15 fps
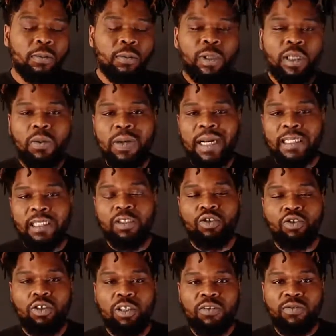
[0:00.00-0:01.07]
Me watching
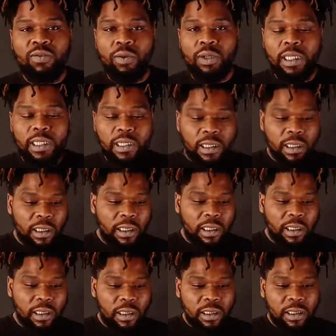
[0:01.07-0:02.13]
George Floyd
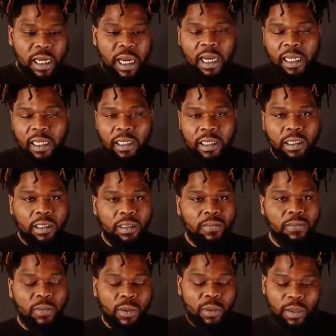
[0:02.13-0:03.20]
die
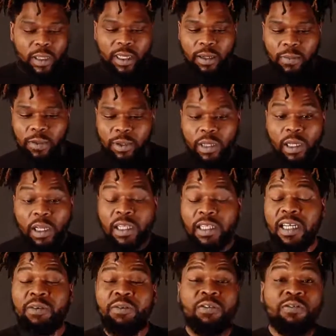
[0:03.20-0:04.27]
on camera,
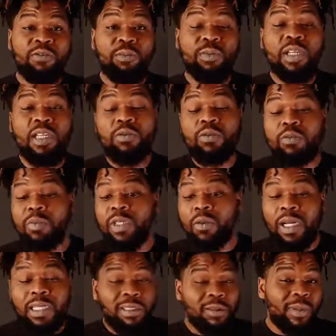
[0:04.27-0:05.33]
for me, it was me
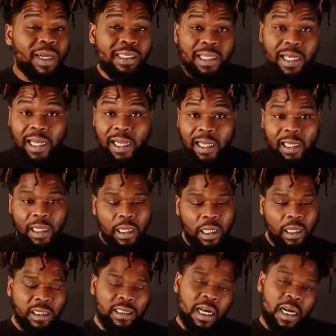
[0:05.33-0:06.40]
watching my dad
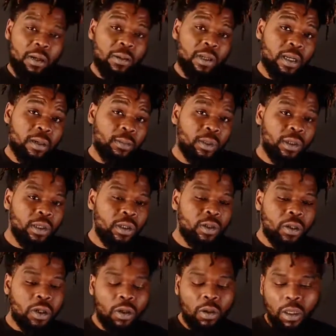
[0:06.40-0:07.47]
die on camera.
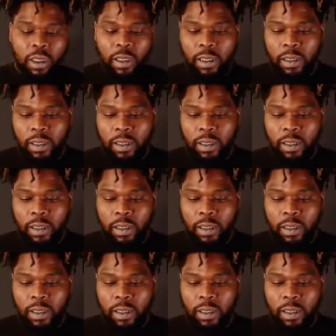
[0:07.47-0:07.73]
You know,